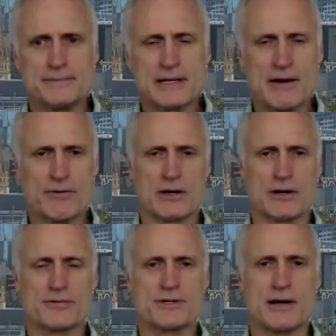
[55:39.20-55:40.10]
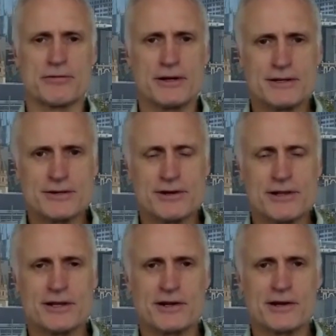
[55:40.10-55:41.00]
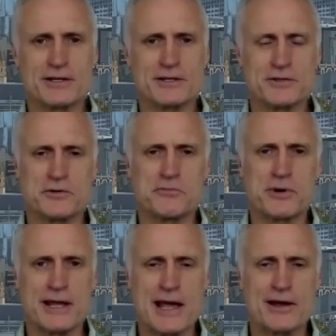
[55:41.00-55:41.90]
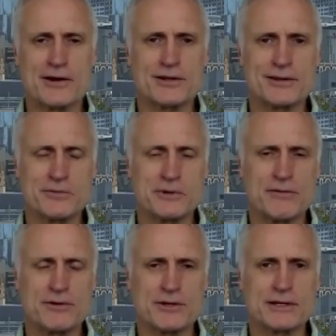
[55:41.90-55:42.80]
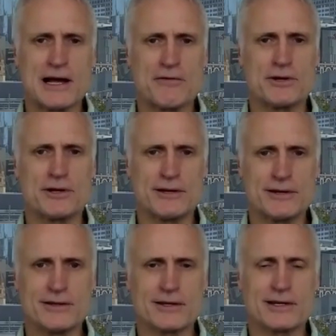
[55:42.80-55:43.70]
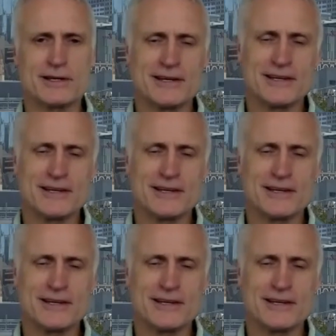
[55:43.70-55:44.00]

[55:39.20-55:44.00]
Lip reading: covered a lot of stuff. Is there anything you'd like to sort of bring out that we haven't covered, you think?